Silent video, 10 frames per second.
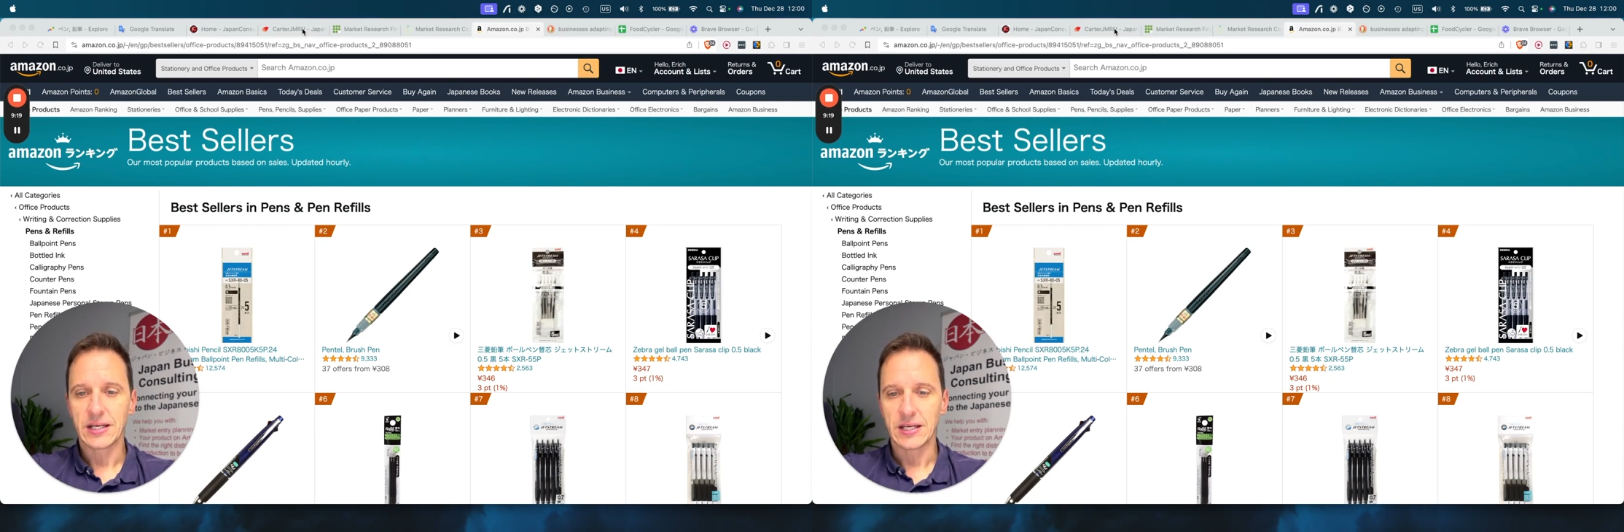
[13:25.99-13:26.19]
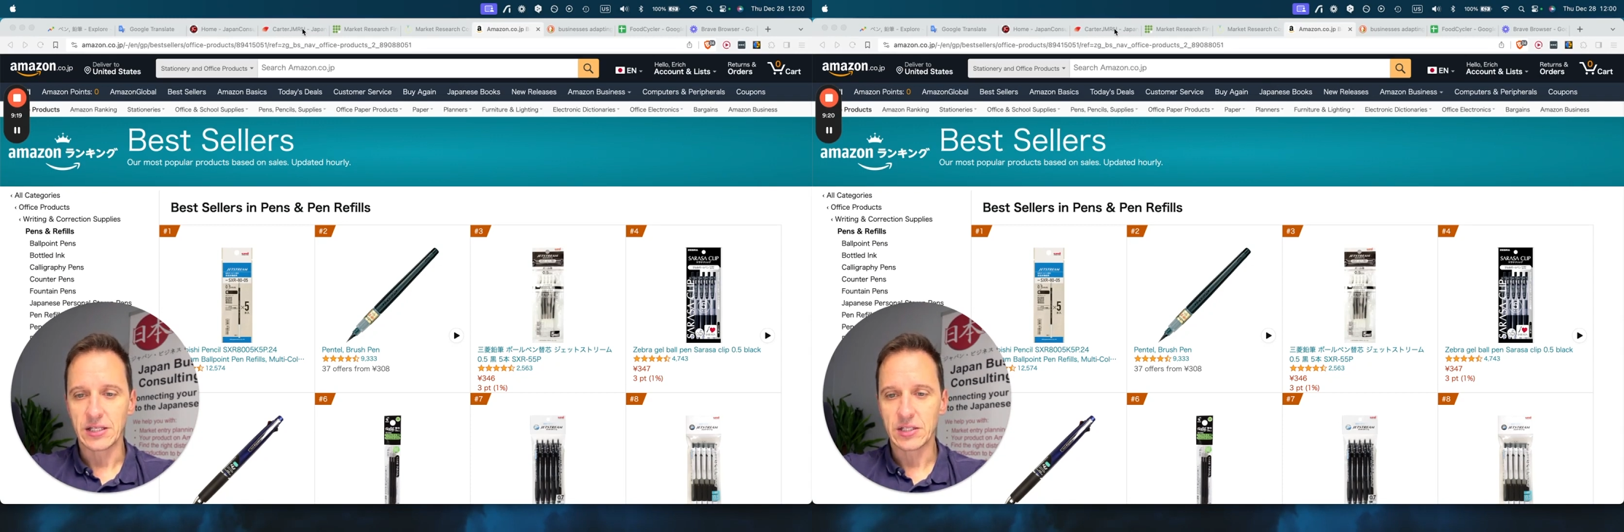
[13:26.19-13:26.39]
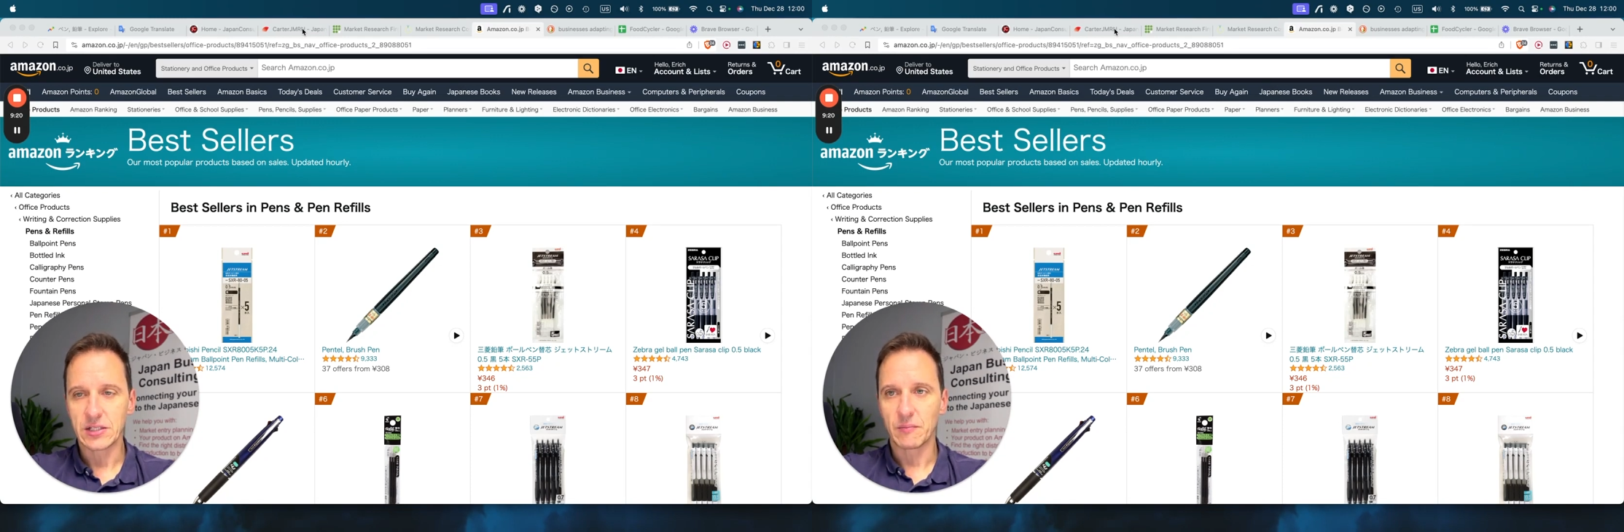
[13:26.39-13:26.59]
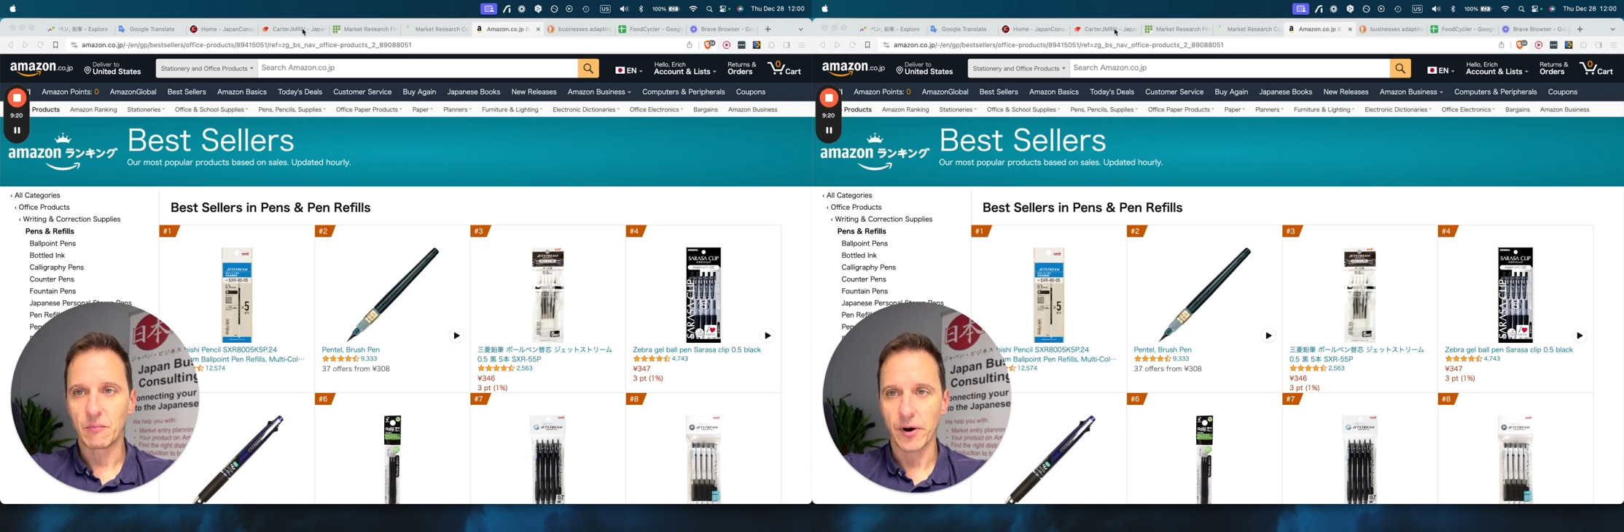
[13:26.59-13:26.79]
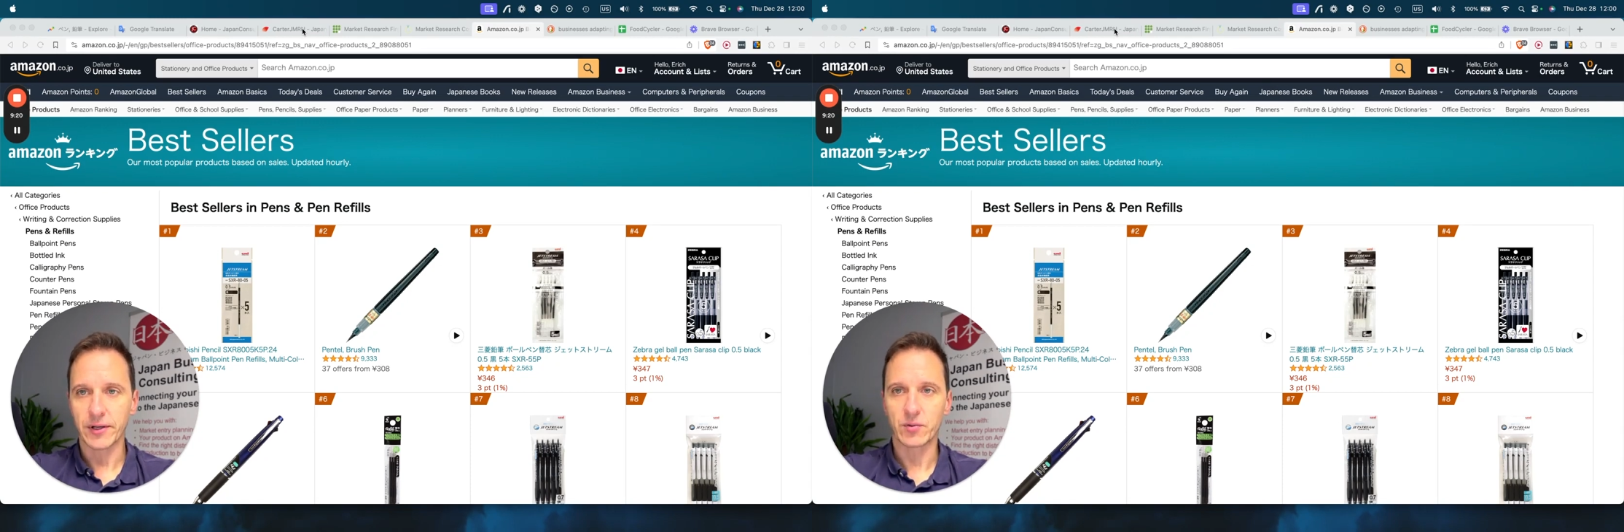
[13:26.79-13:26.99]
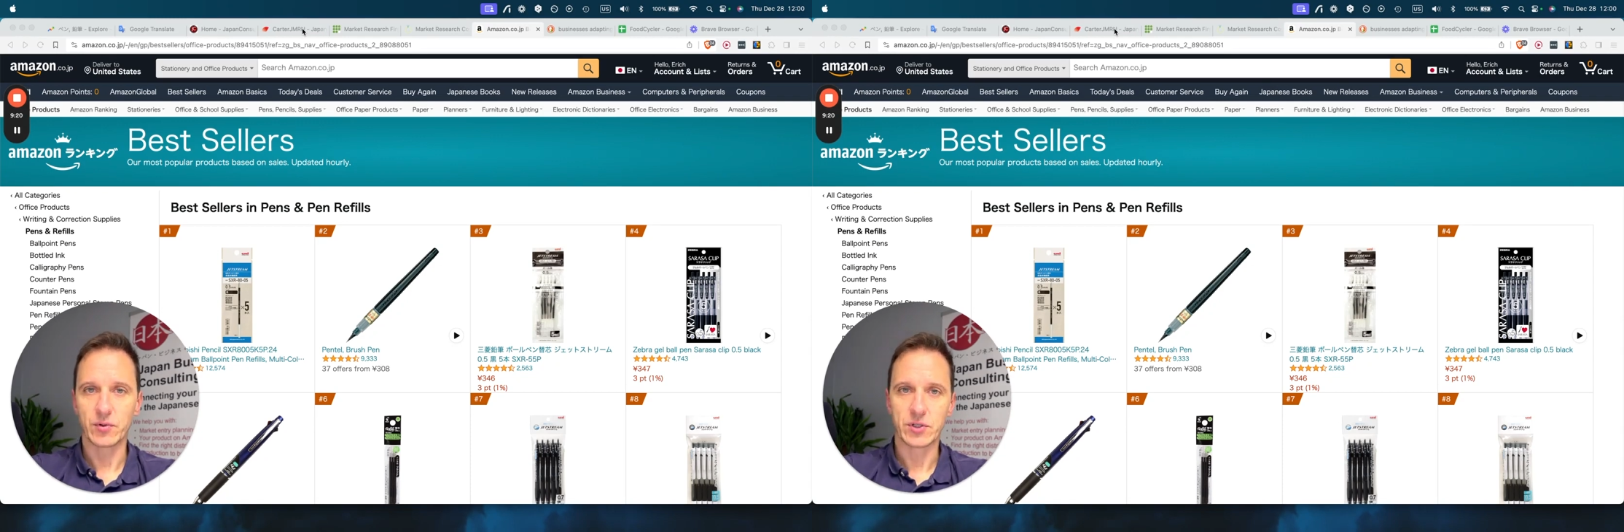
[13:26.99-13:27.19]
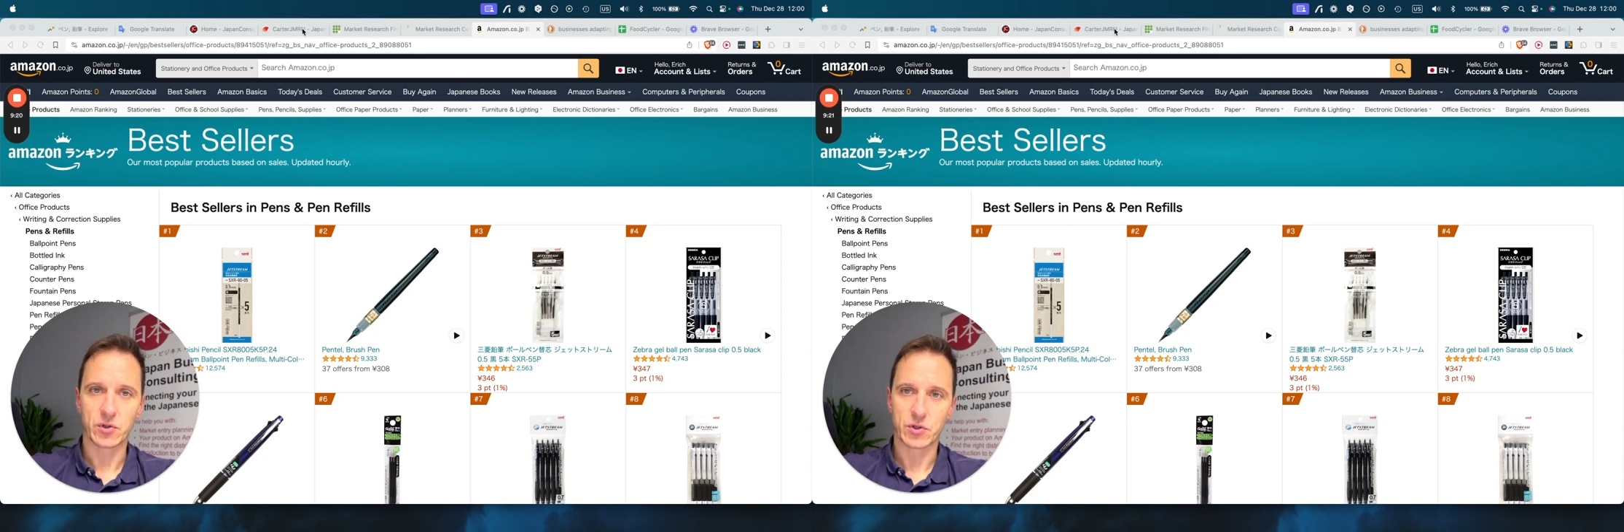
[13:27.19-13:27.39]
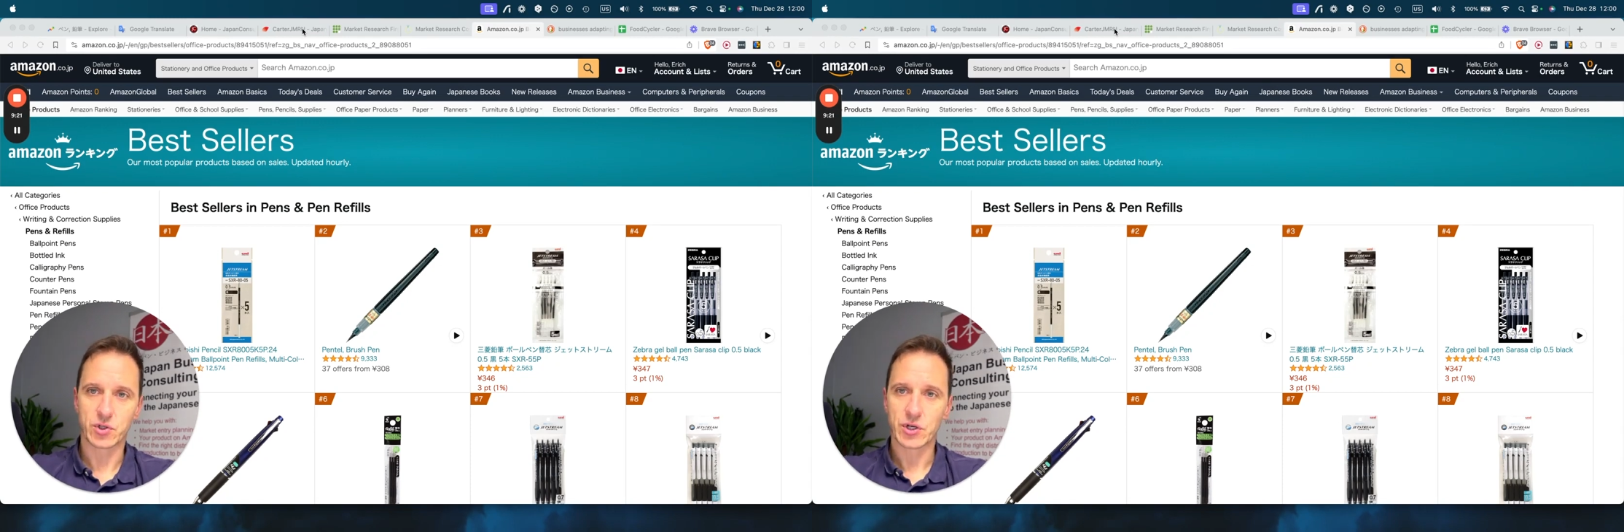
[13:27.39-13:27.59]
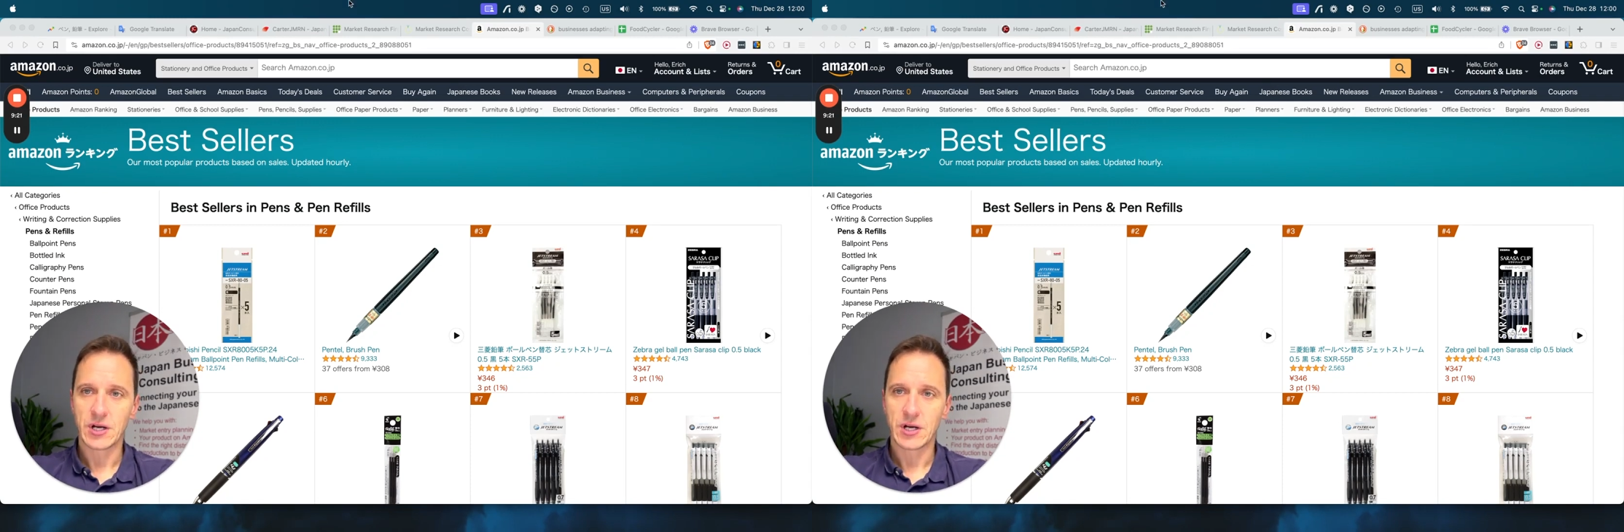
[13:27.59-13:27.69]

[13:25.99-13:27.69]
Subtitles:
in market research.